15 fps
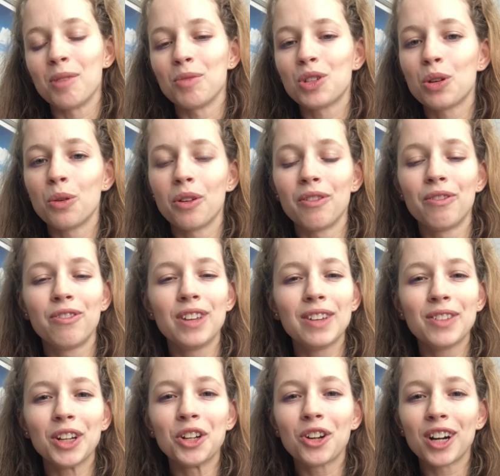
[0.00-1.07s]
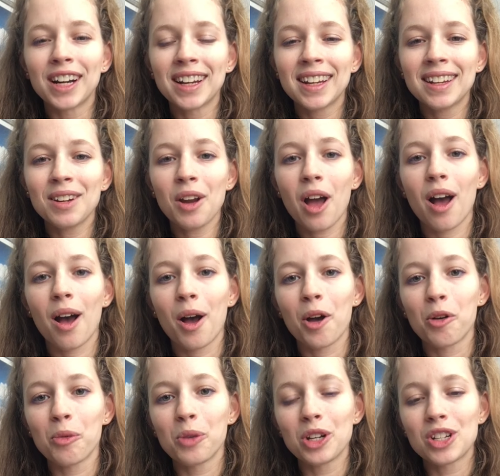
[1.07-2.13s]
to a vivid green,
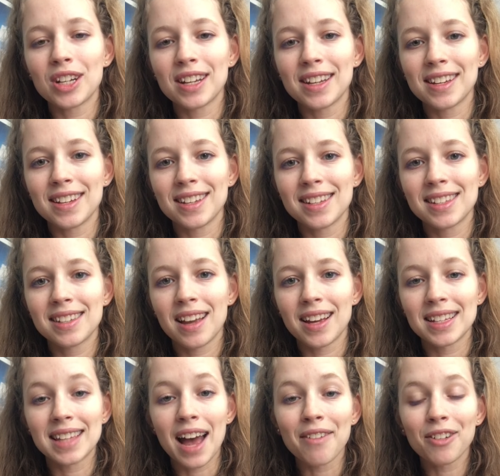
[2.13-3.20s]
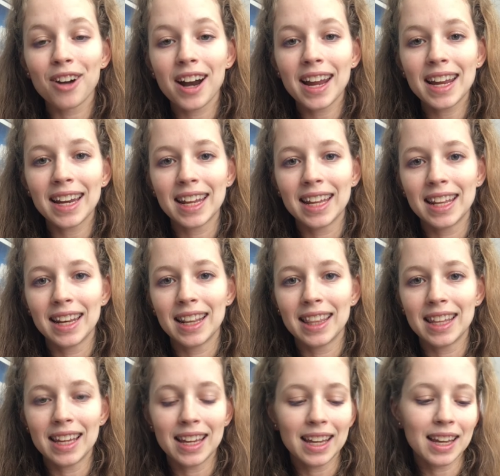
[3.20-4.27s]
which is savarite in
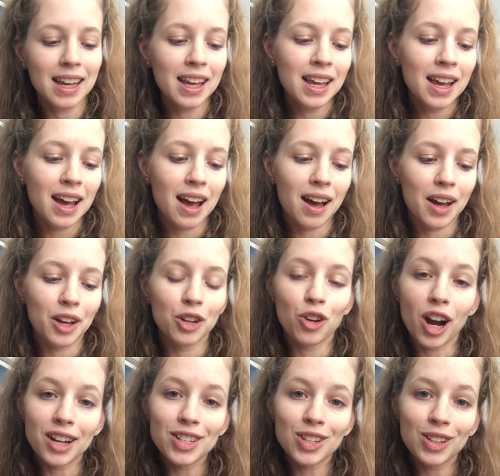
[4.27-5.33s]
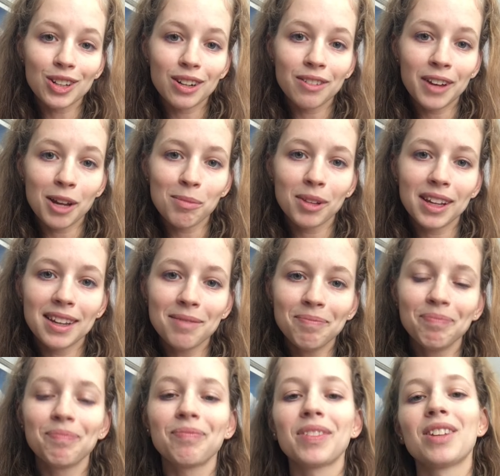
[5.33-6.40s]
the grossular family.
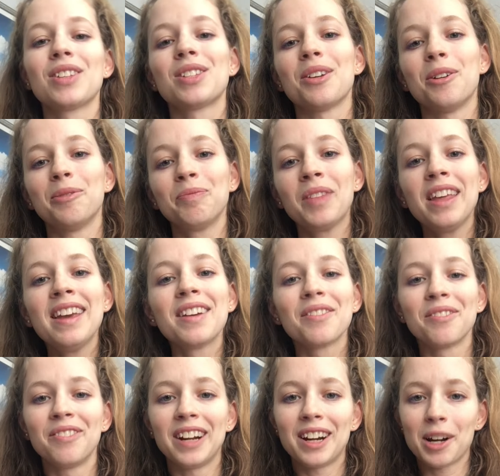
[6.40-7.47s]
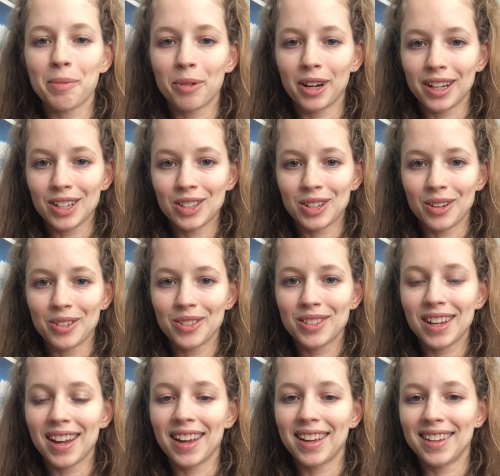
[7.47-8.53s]
So very pretty stones,
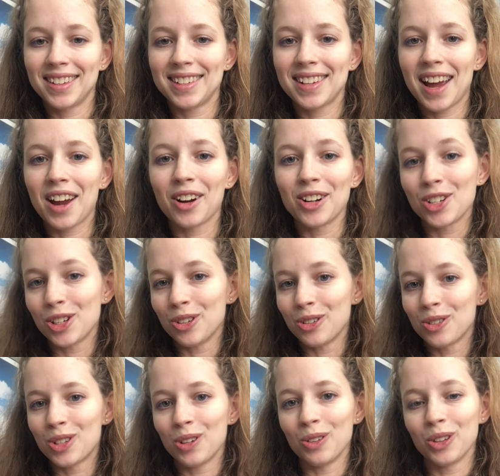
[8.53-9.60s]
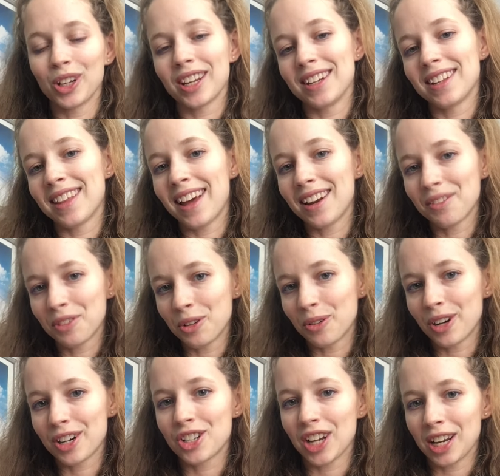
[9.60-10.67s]
and I urge you to look into that if you are
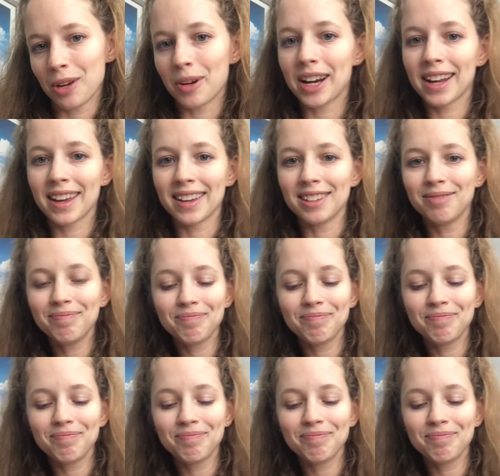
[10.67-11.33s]
a January kid.